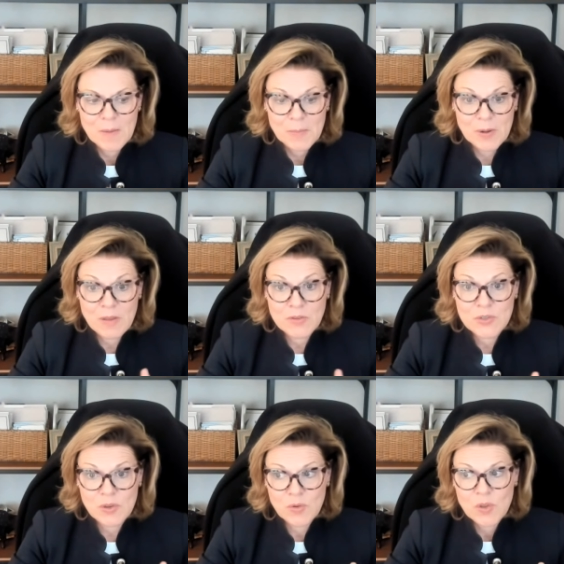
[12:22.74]
but
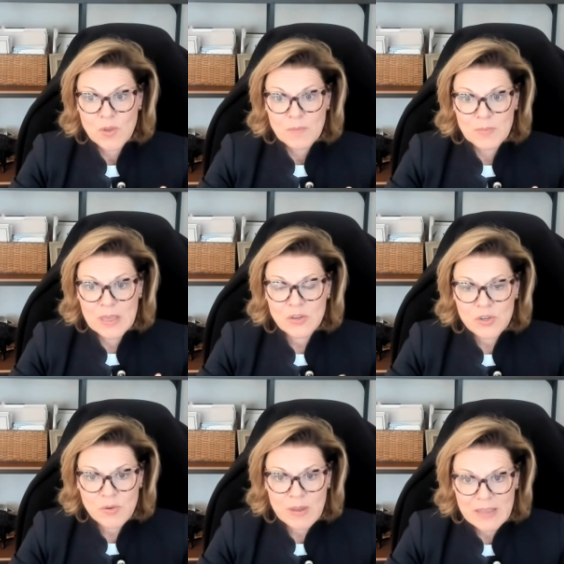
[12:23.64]
also make
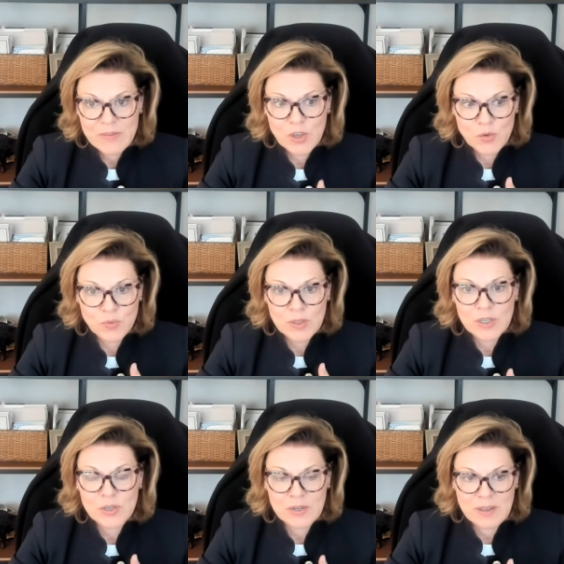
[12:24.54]
sure you're having a
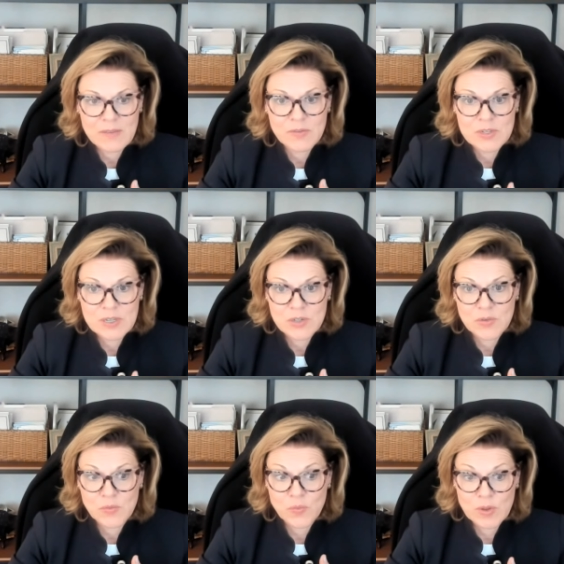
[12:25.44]
really good
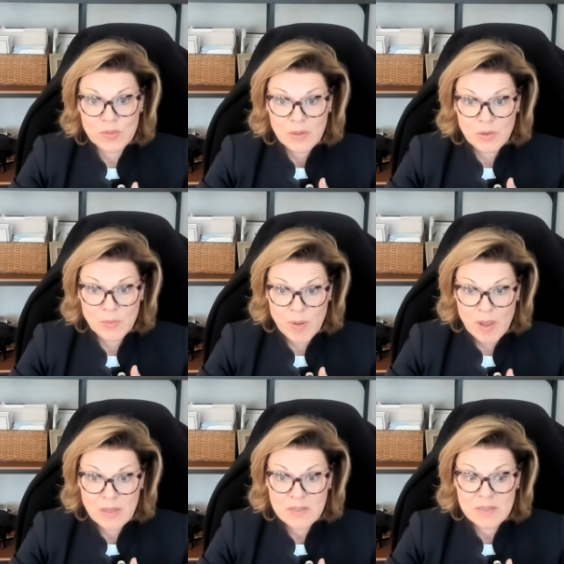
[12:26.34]
conversation with your
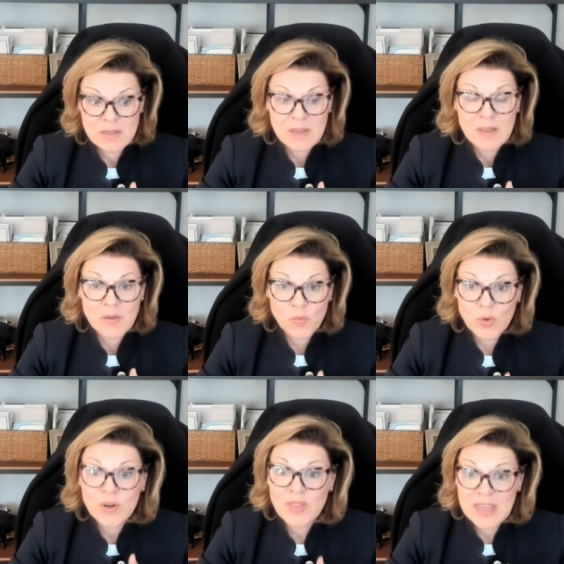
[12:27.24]
boss.
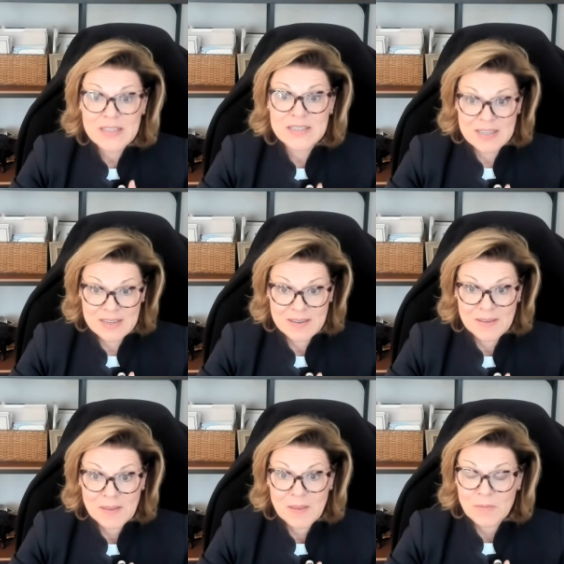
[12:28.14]
What do they see?
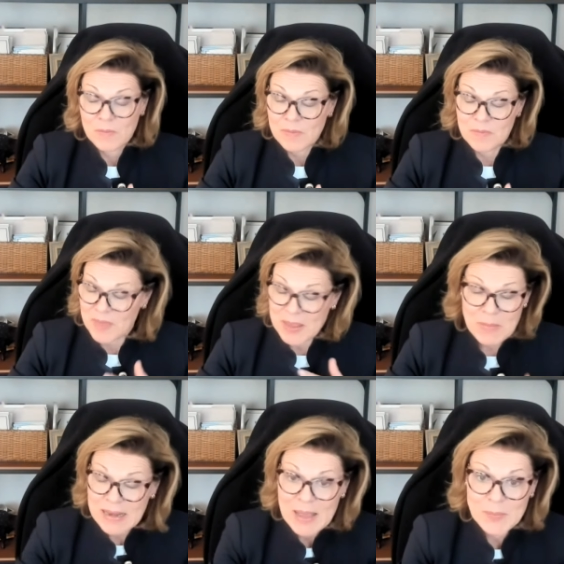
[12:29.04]
They
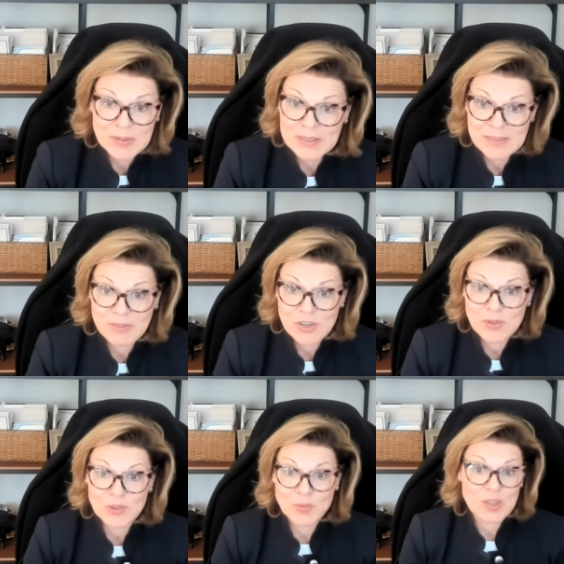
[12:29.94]
may not believe in
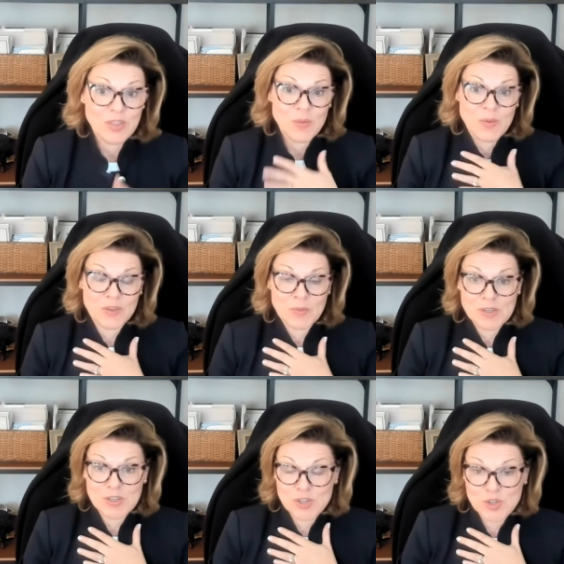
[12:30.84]
you as, way, as
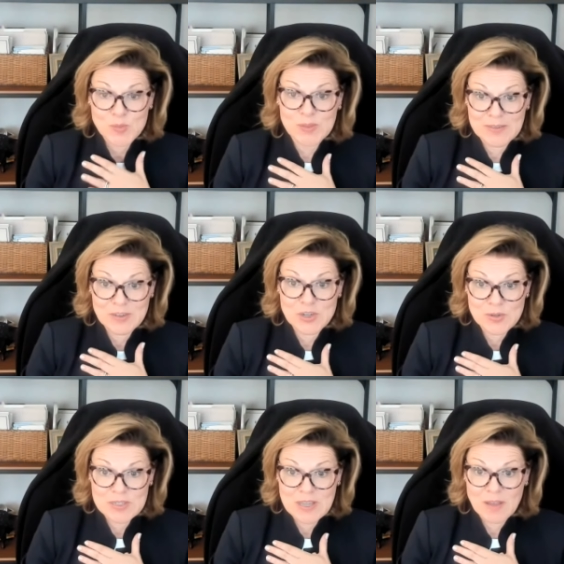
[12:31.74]
much as you believe in
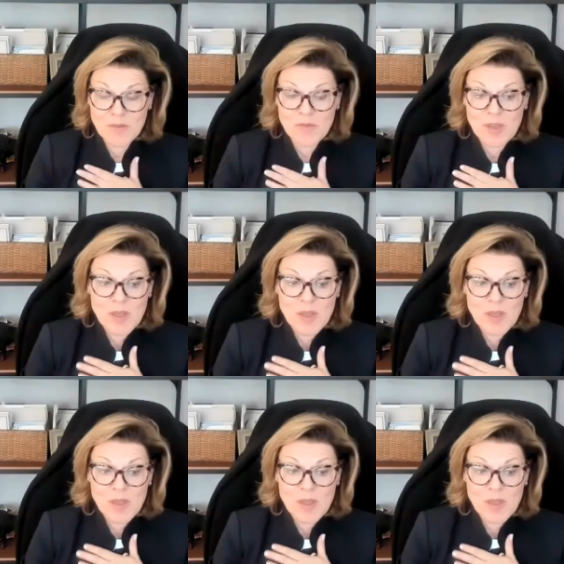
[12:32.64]
yourself,